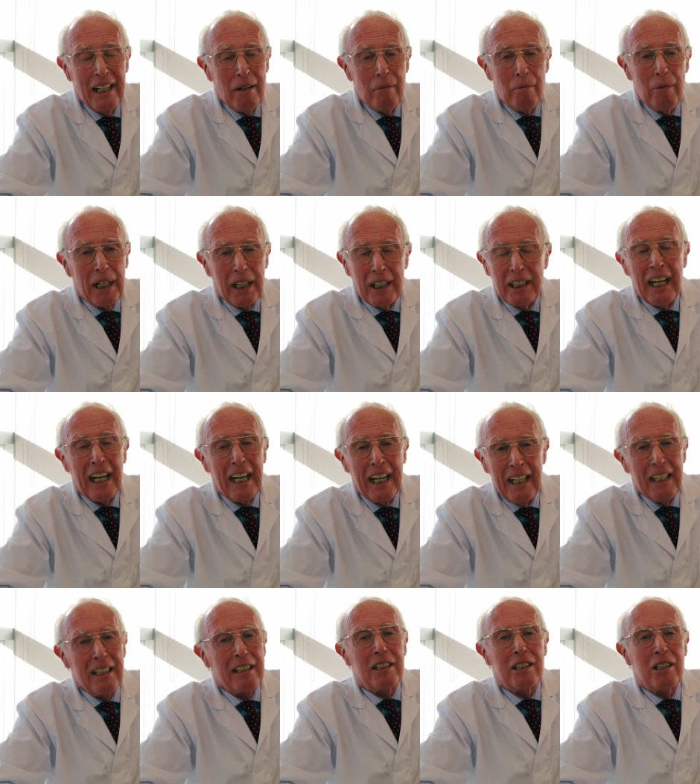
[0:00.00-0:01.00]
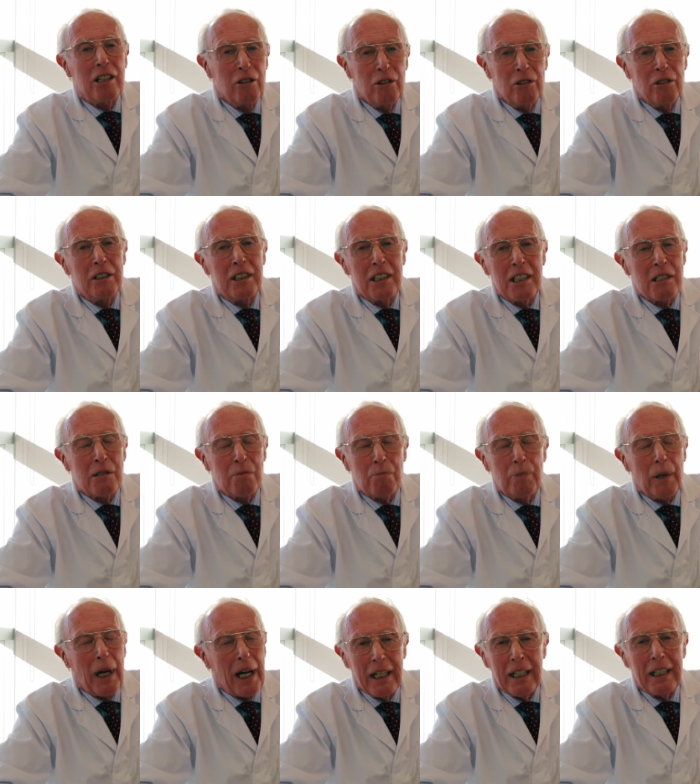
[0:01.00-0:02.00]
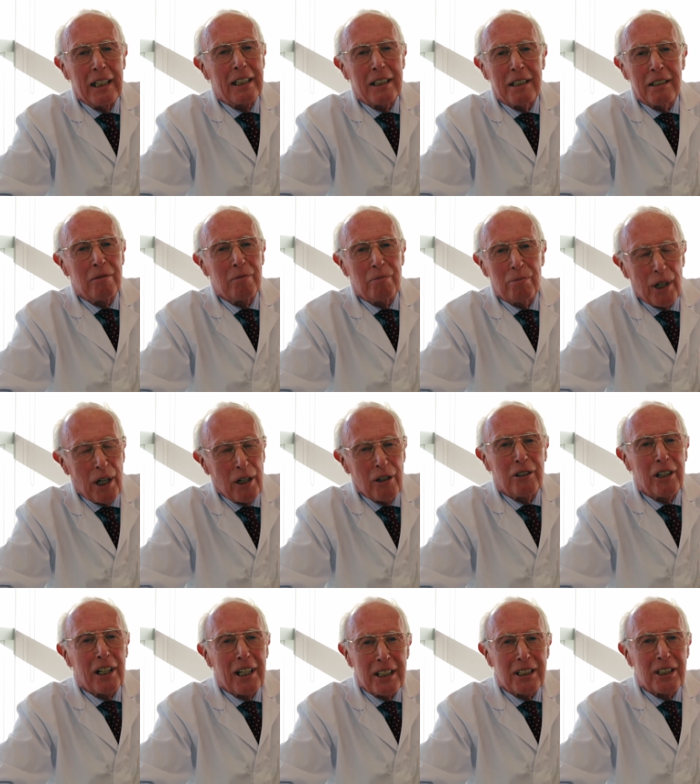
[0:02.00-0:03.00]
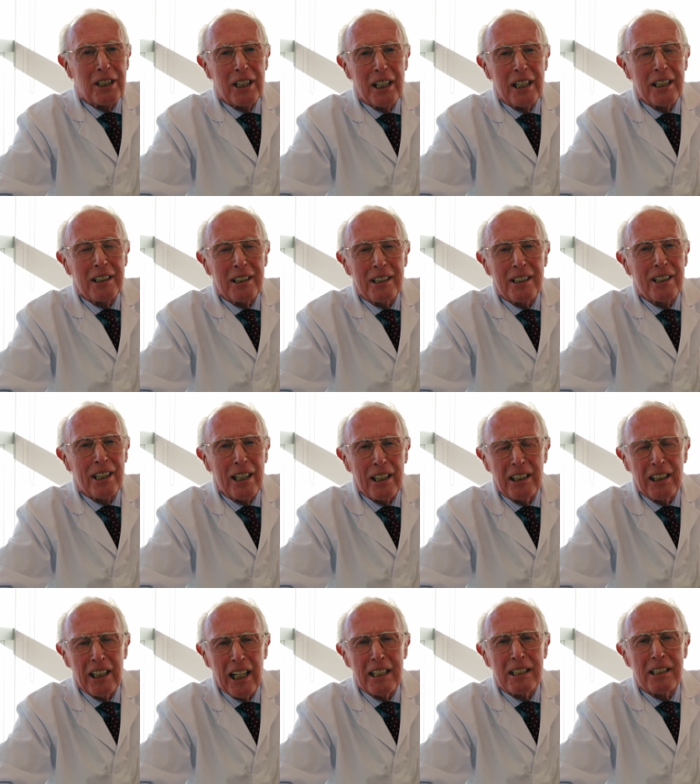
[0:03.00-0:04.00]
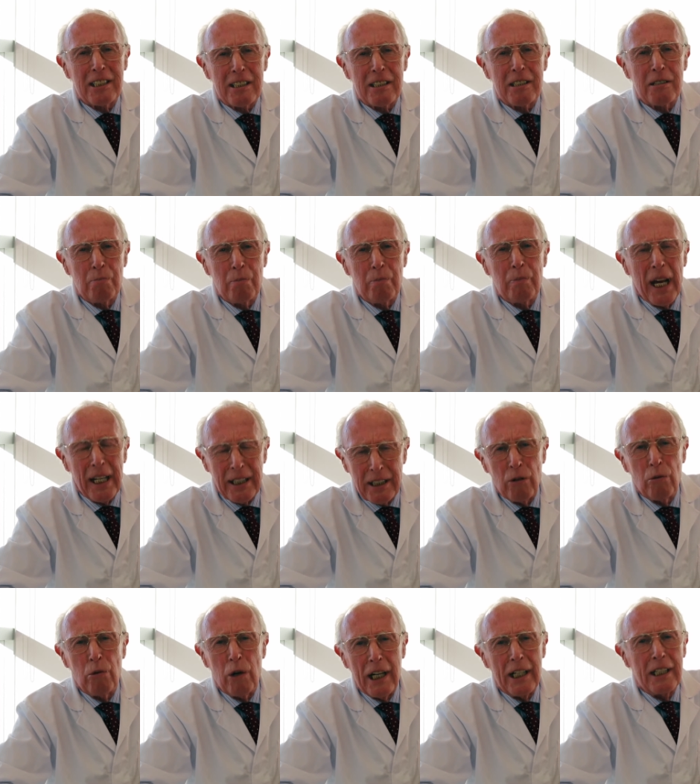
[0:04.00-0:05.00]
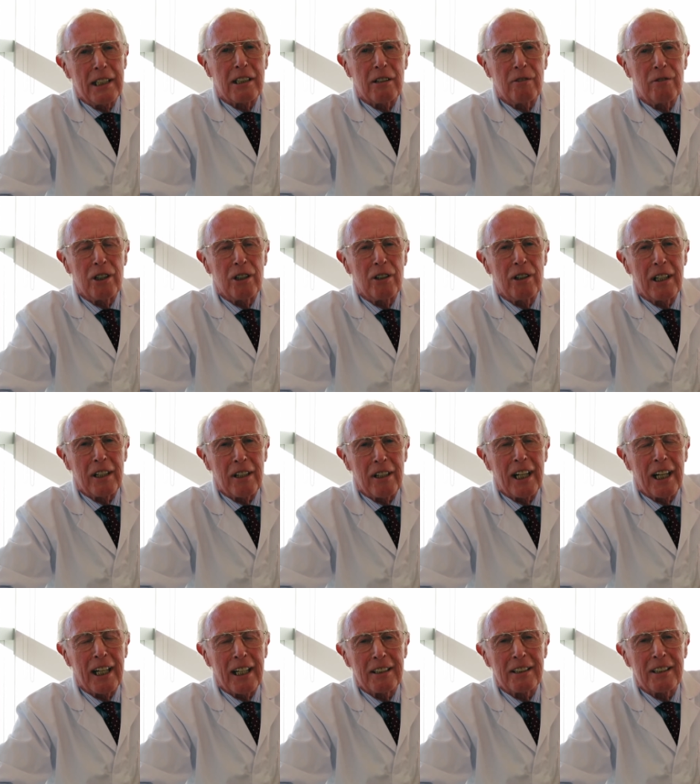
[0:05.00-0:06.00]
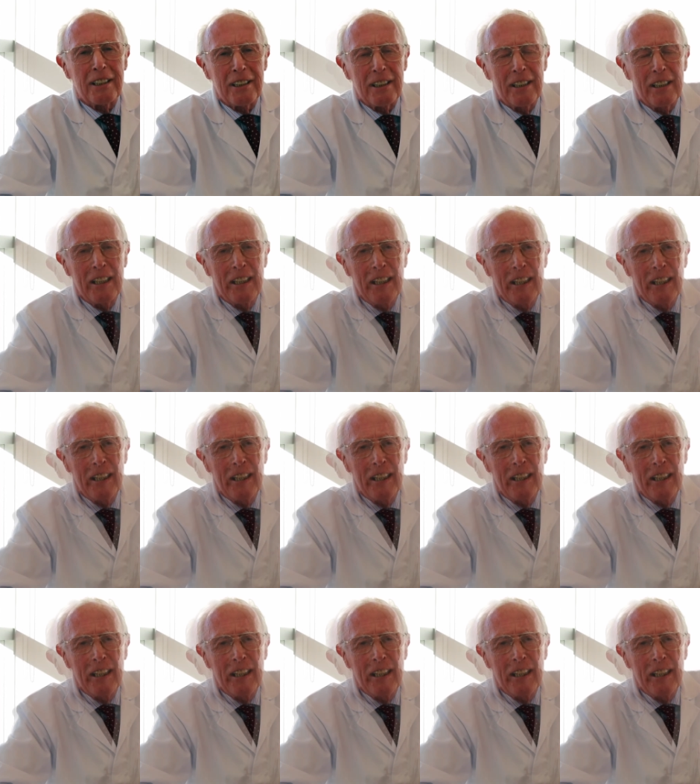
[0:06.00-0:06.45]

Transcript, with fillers: be adhered to despite progress that suggests better ways of doing things.